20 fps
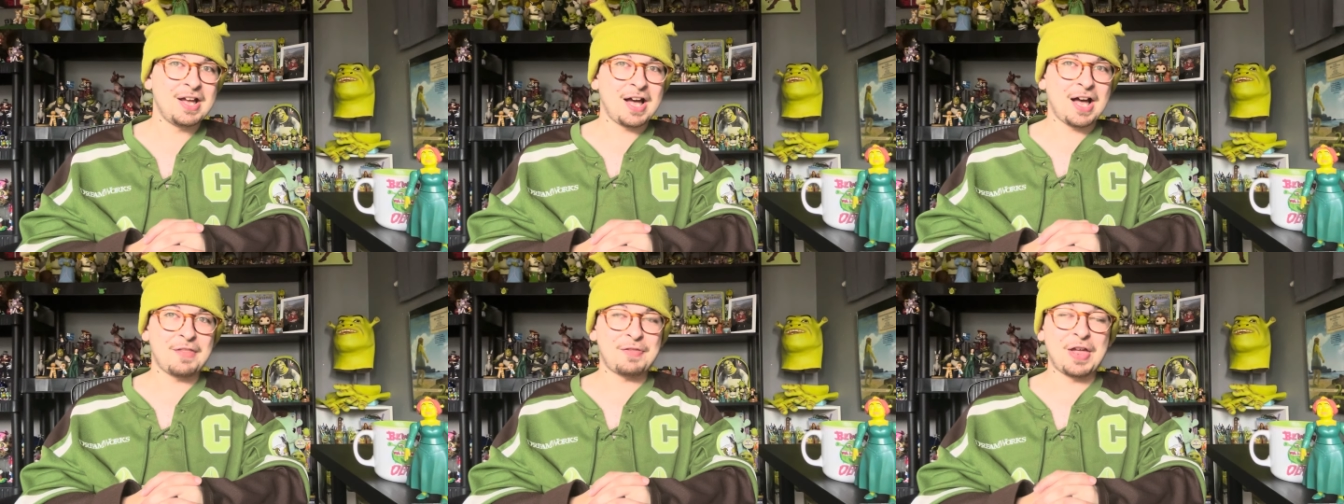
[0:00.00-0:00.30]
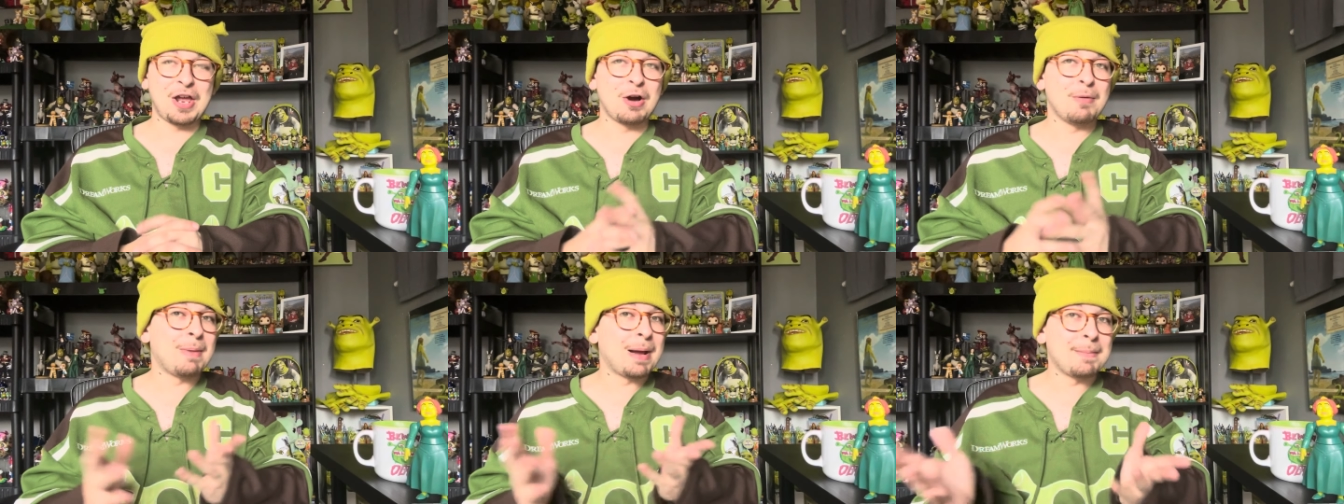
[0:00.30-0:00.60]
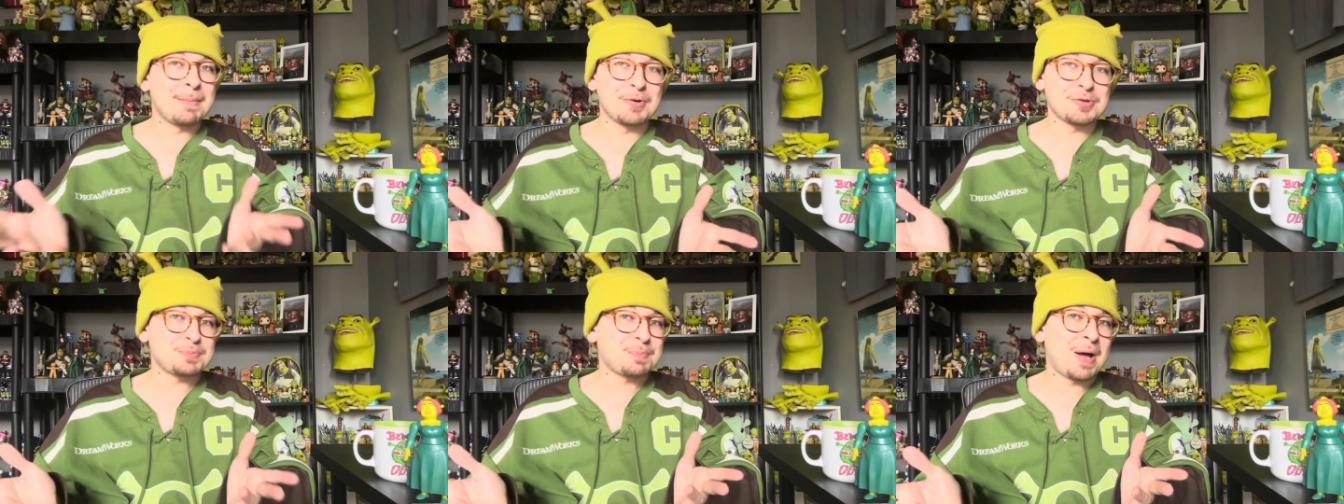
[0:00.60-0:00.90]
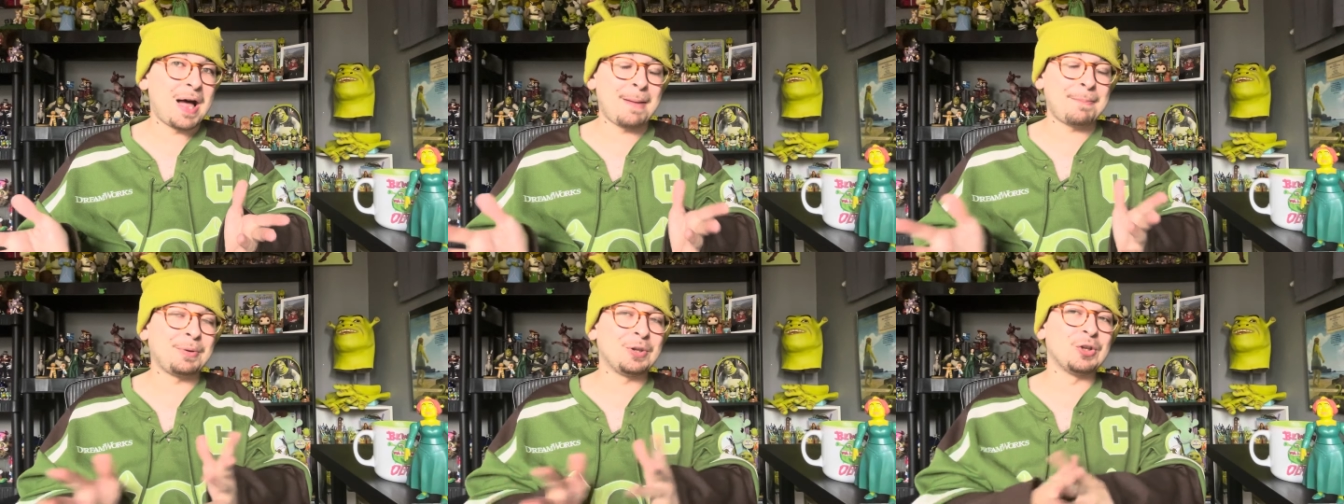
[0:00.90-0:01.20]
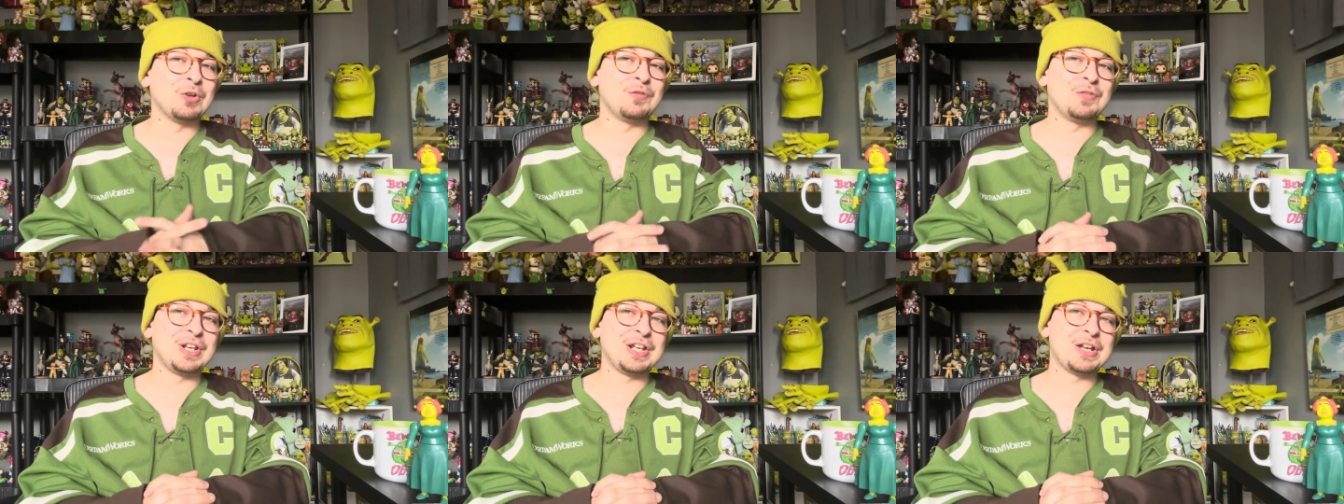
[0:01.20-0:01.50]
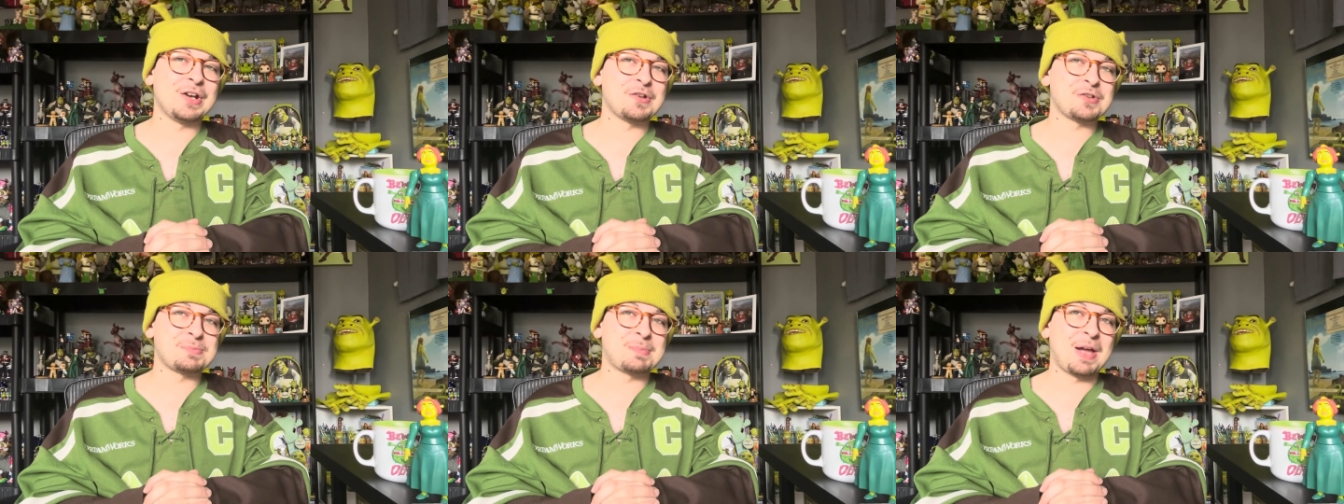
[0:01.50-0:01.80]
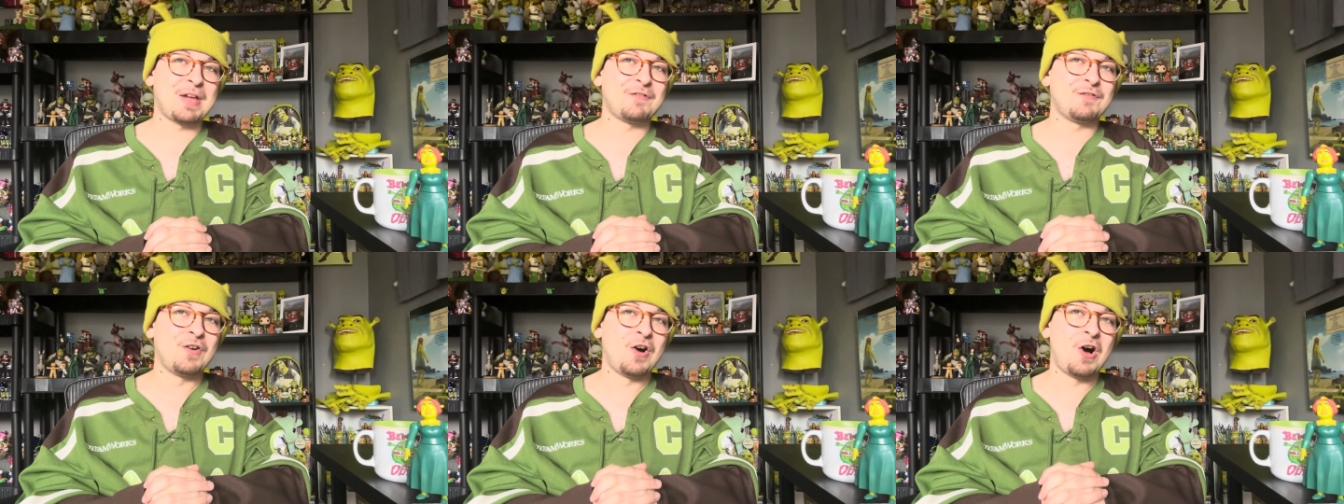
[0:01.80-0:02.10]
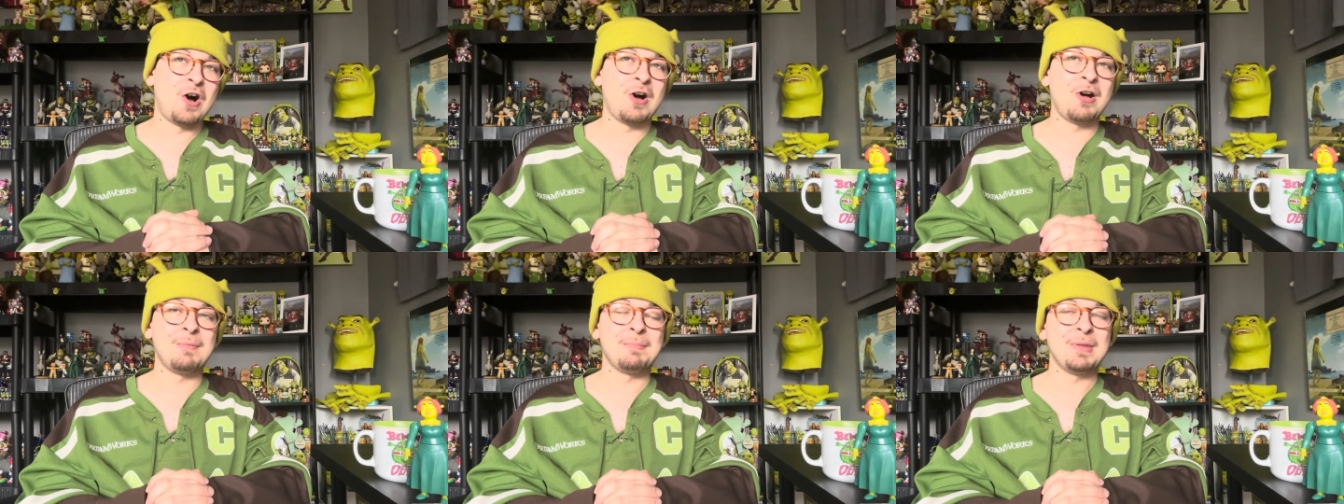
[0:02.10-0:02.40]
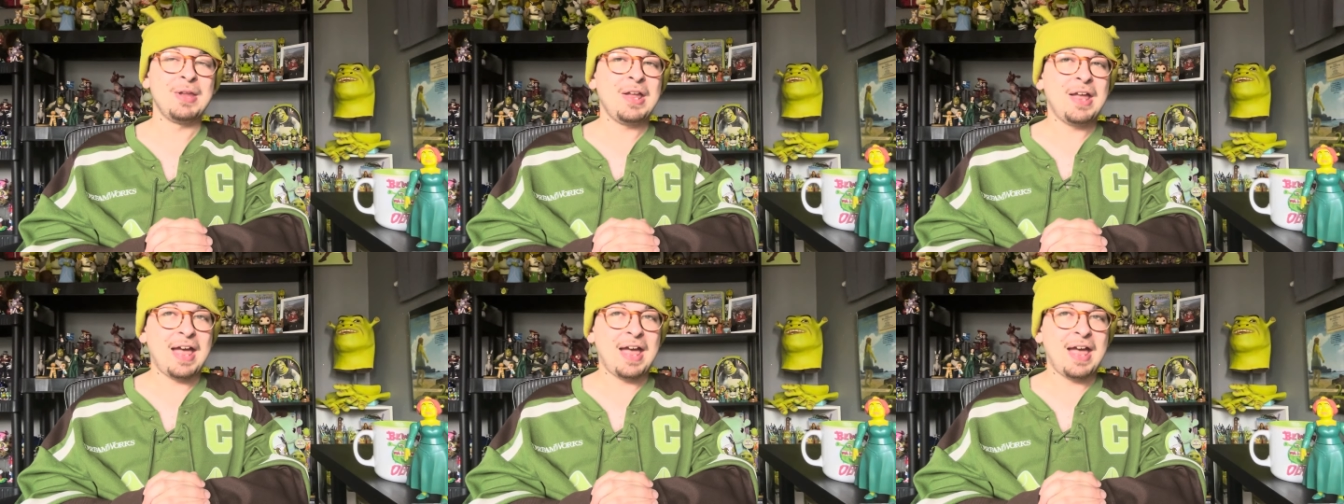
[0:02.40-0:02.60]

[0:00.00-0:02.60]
They are my most popular videos by far,